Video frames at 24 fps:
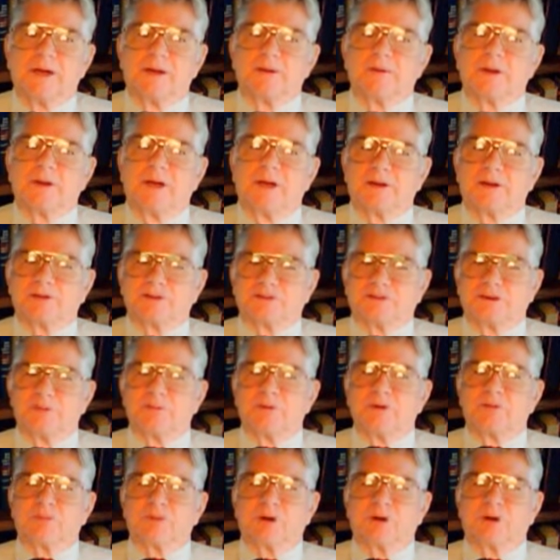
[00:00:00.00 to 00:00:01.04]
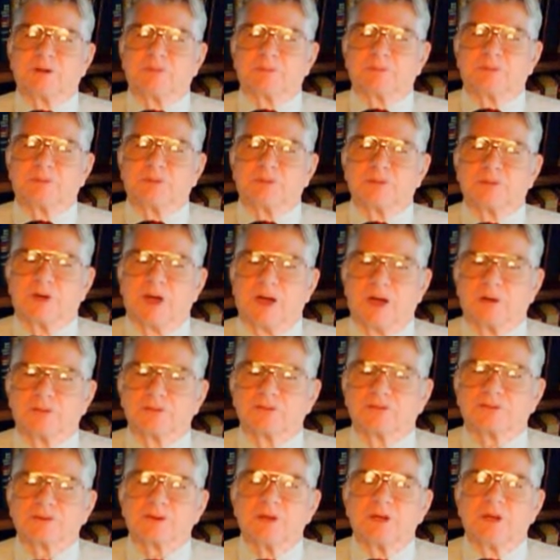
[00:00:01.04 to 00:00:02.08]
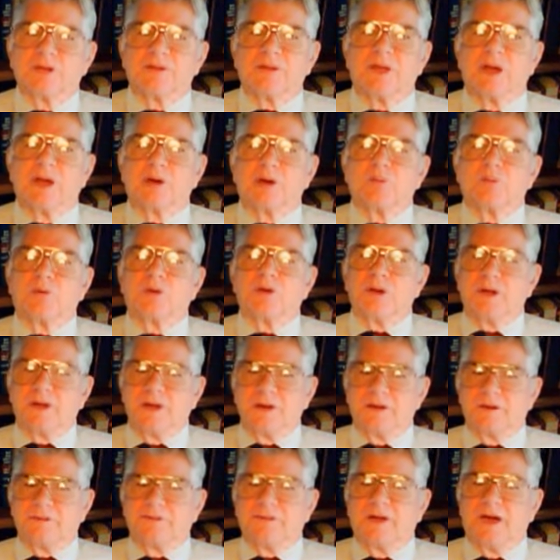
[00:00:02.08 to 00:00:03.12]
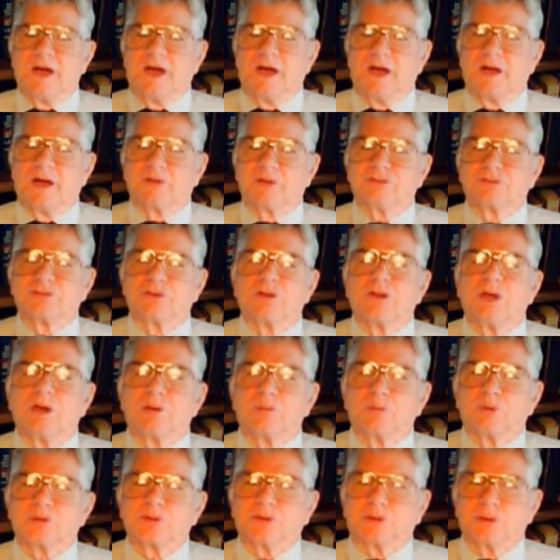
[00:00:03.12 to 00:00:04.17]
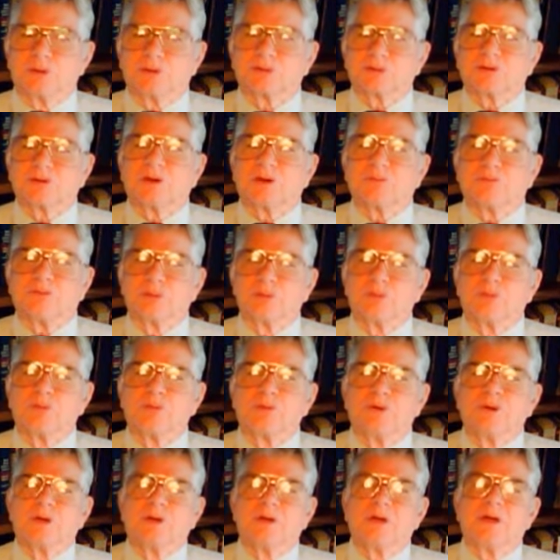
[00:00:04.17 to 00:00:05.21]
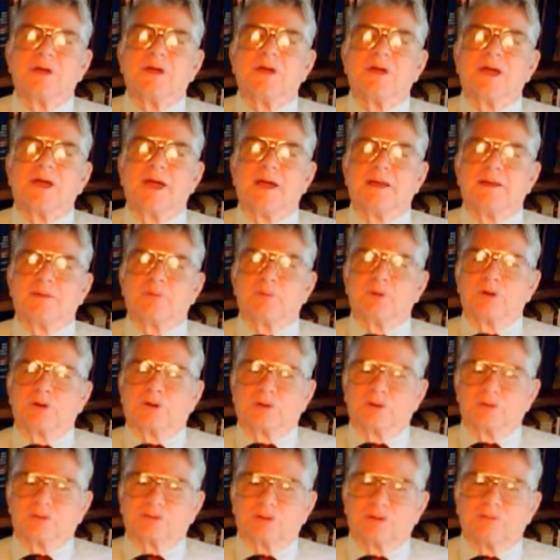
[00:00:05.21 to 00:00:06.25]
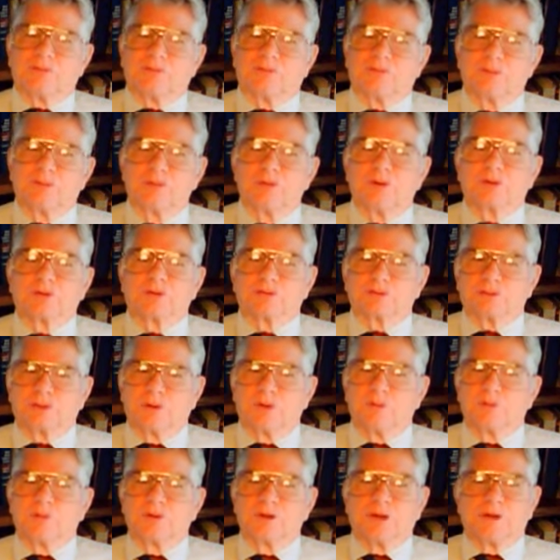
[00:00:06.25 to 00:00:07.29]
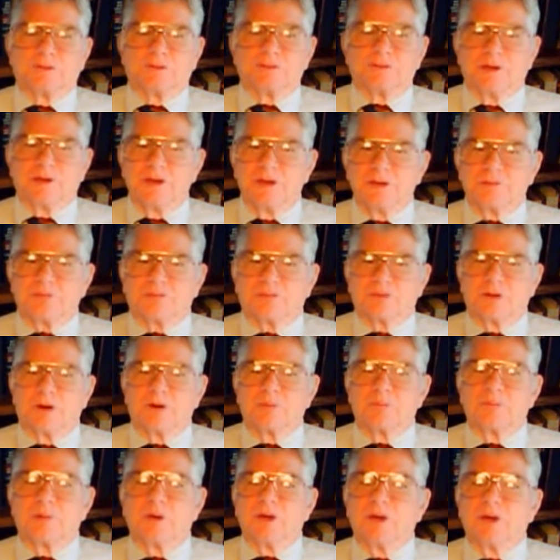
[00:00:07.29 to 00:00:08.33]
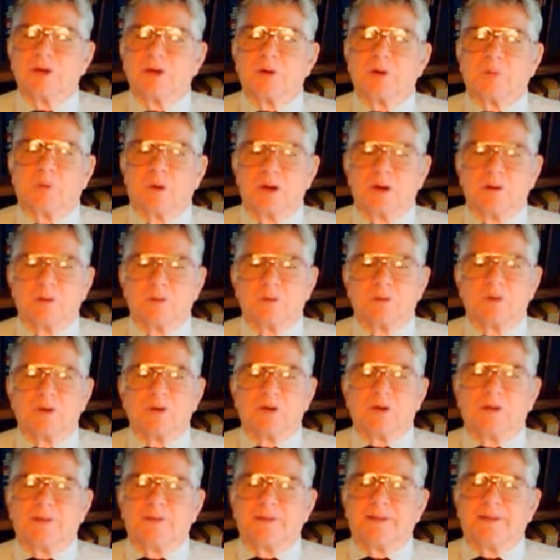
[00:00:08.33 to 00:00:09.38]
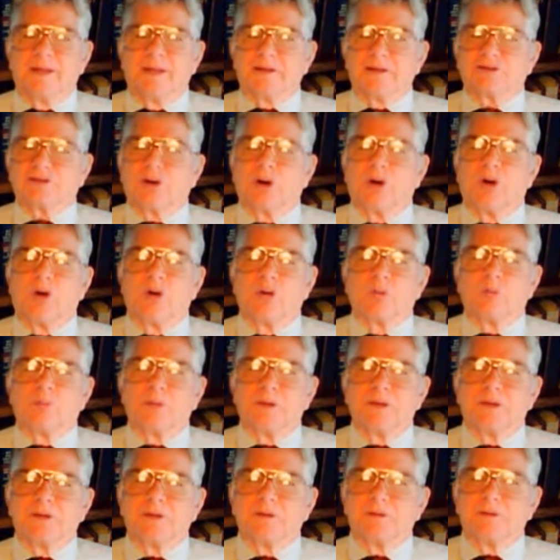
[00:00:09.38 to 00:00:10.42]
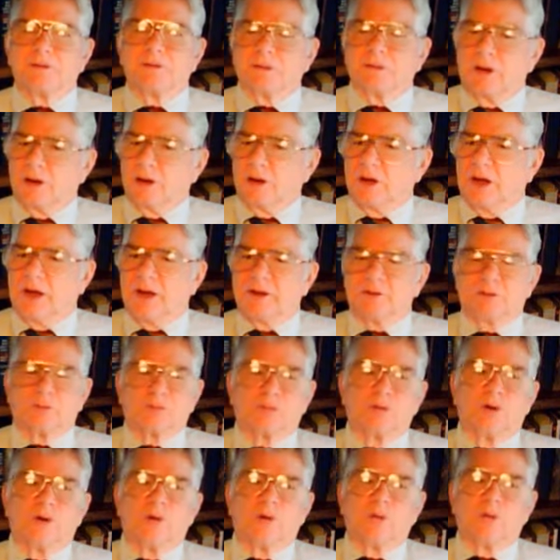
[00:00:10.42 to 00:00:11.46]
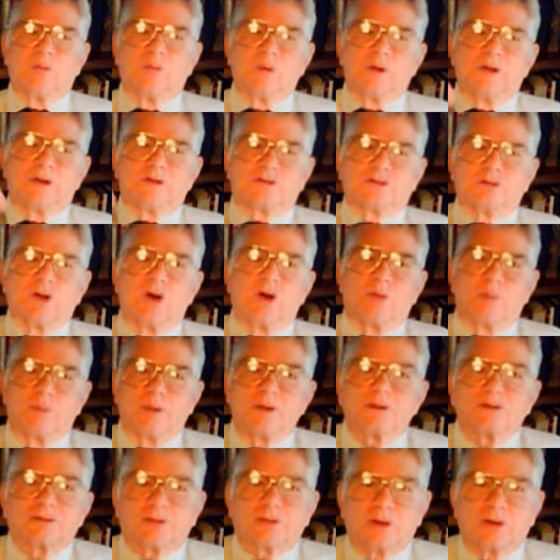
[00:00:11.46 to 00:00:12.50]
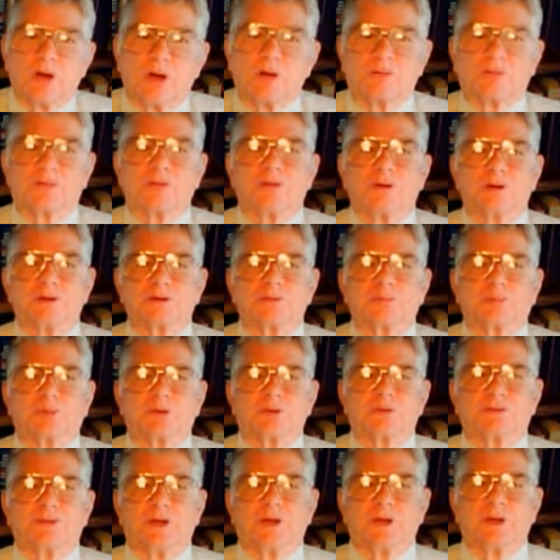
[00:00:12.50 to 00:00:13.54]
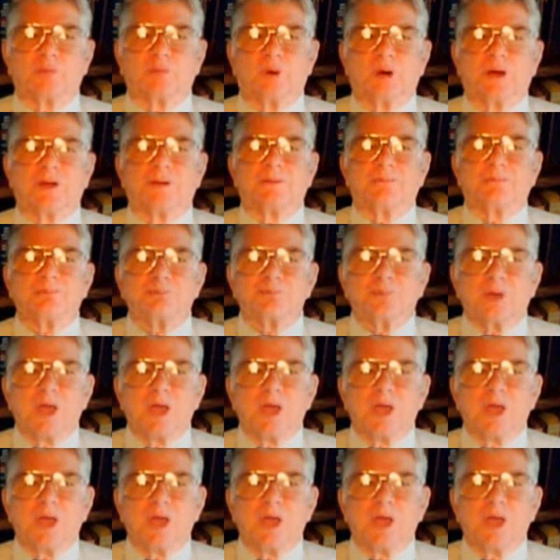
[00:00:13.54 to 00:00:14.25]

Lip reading: and had a chimney run up through the house. That wood heated the house and that wood cooked our food. And we cooked our food on the stove we got the heat from. Well, that's called being, it's not being slothful, let's put it that way.